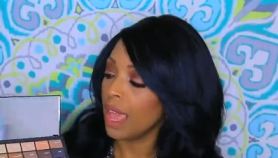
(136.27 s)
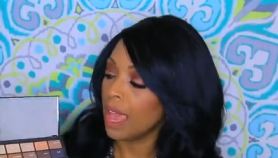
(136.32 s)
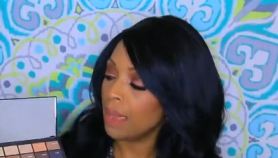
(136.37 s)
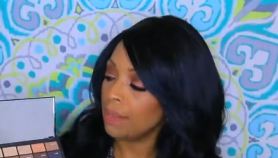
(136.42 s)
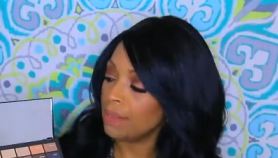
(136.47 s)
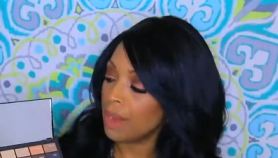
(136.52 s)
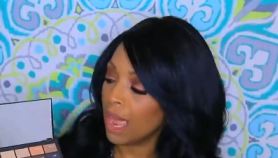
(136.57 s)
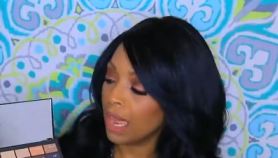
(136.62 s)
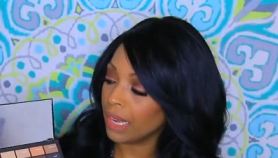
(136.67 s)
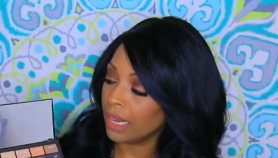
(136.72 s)

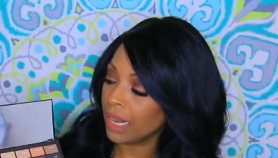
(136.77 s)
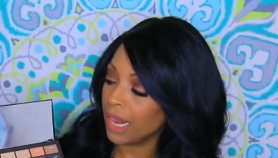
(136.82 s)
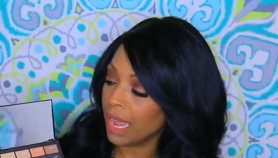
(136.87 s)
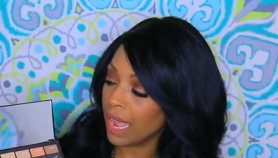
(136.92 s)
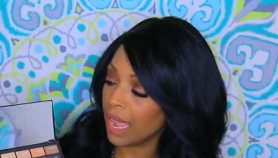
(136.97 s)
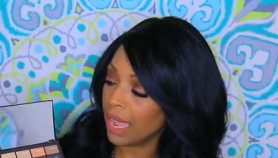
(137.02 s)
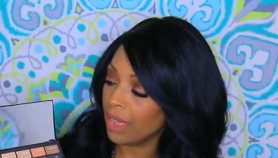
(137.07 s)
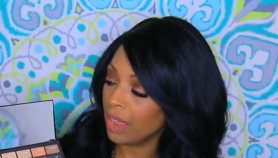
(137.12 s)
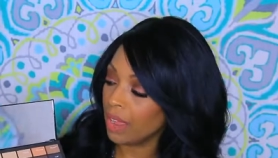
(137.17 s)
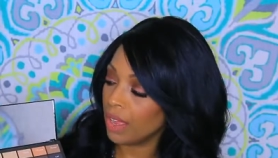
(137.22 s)
I'm not going to
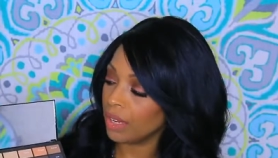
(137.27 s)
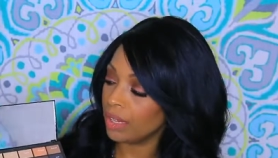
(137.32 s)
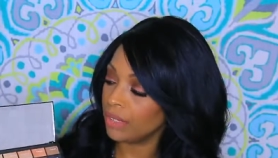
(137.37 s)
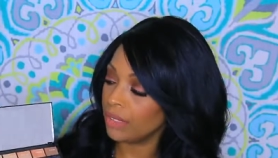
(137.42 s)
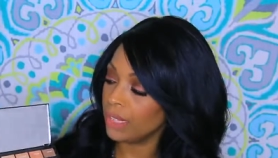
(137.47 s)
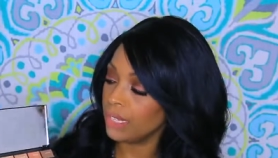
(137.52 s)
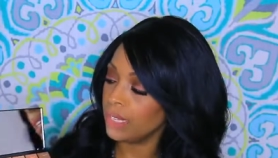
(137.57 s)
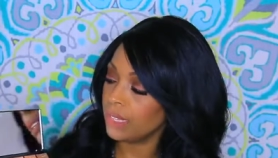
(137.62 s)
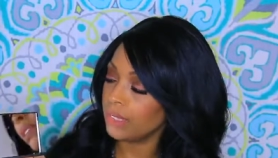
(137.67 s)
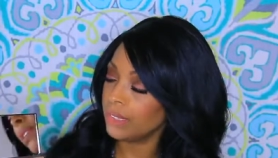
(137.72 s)
hang on to
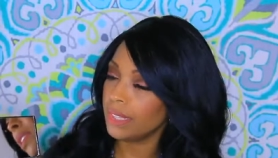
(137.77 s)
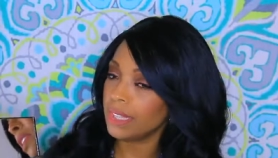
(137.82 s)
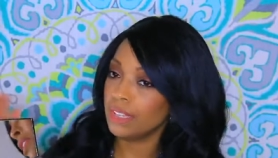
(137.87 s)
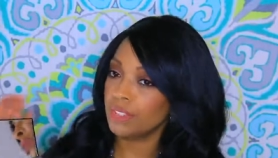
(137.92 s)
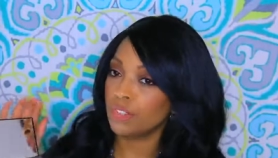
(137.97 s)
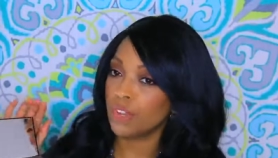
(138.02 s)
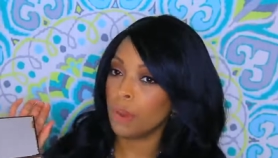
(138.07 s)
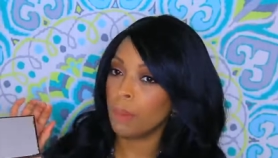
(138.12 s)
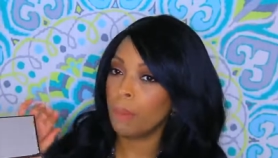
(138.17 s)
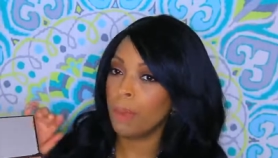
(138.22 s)
these.
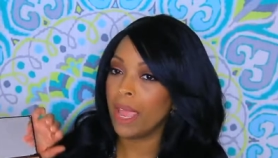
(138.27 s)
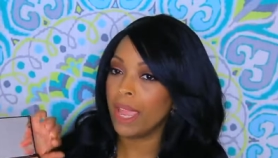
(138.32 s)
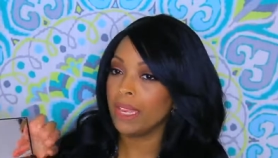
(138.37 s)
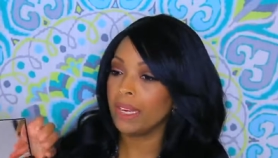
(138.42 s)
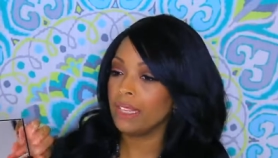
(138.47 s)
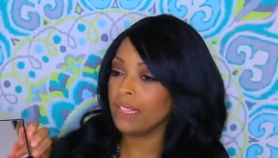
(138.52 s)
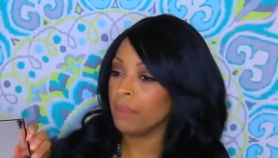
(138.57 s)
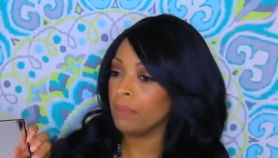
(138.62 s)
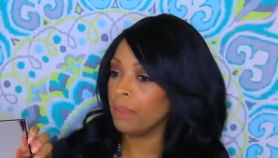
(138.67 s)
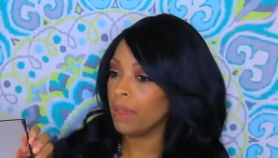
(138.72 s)
These are a
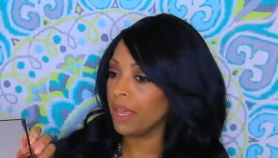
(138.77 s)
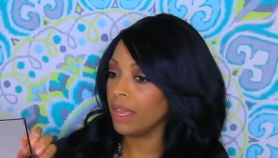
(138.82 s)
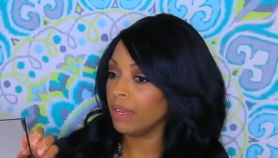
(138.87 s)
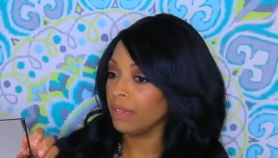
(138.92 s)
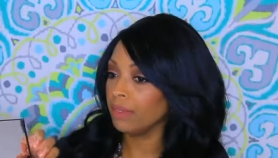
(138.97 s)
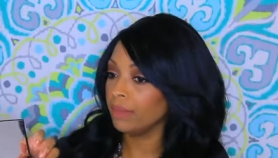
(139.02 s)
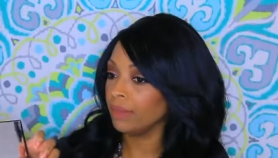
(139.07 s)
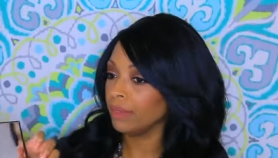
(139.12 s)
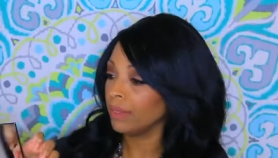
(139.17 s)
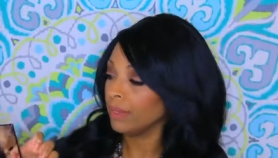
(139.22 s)
pain in the
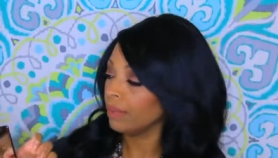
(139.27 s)
butt.